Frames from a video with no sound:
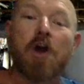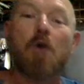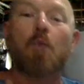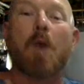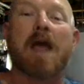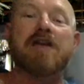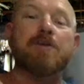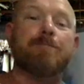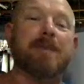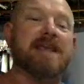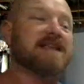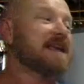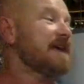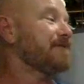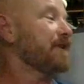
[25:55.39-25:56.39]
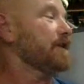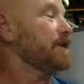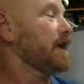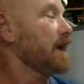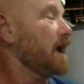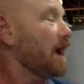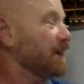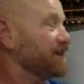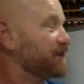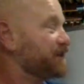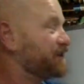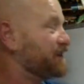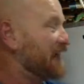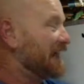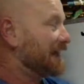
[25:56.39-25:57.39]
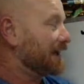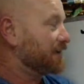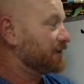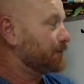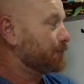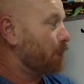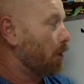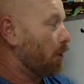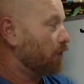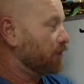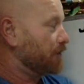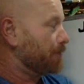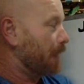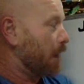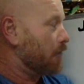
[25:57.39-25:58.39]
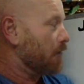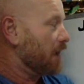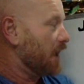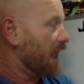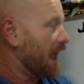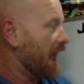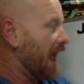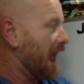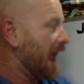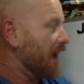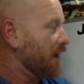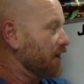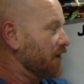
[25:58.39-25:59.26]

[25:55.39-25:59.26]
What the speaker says: where you'd be given a sticker to put on your boat at